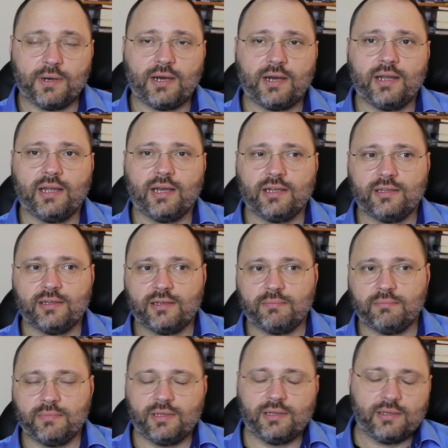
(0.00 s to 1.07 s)
buy
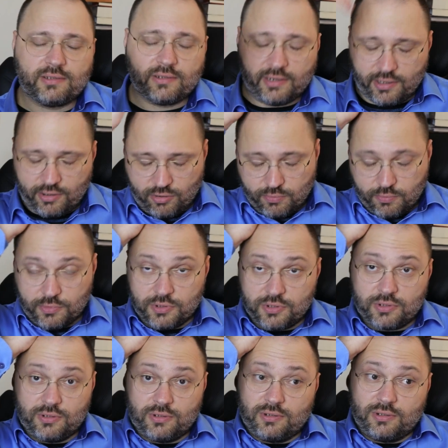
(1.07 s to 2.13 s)
other military
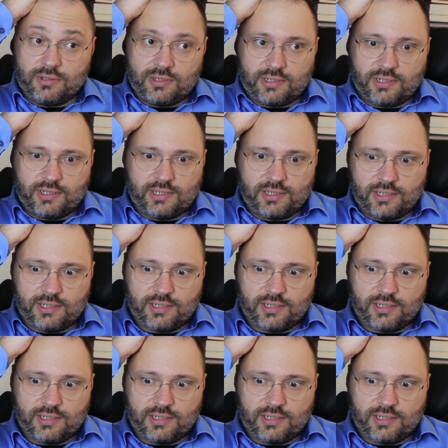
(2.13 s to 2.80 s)
equipments, or